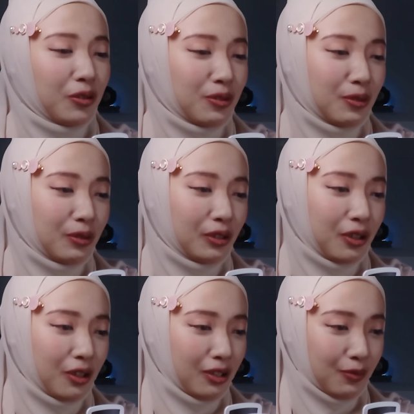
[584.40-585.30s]
Why are you so
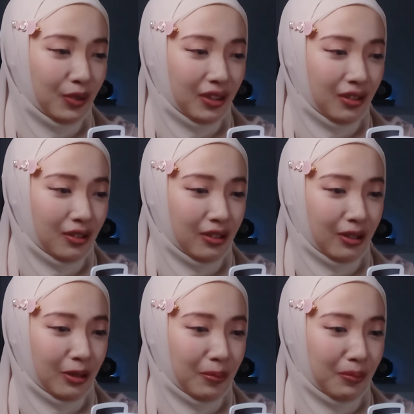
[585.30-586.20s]
cold with
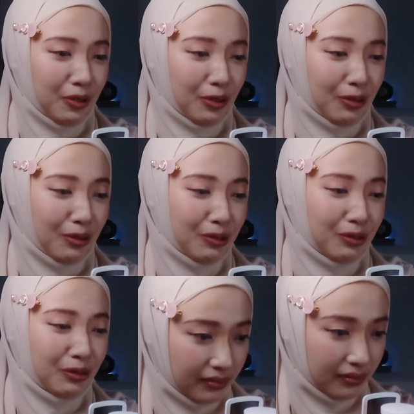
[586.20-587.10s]
him, though?